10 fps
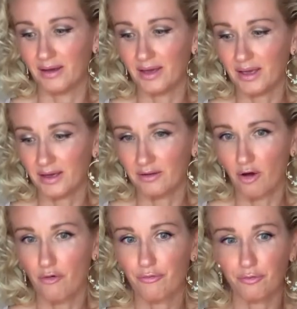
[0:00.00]

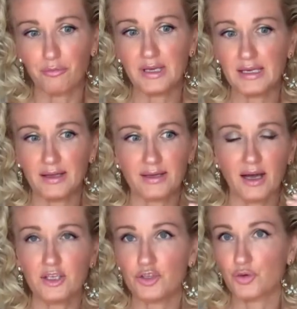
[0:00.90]
And for me, like,
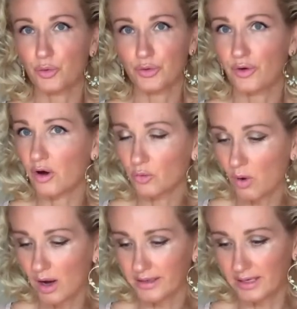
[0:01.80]
I enjoy dog
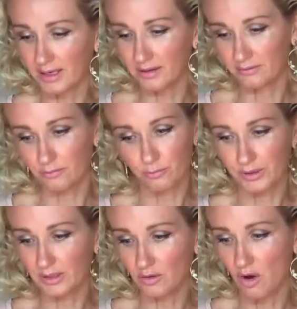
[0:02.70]
walking,
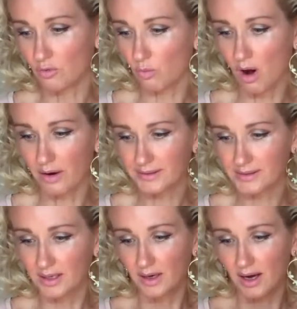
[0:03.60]
really long walks.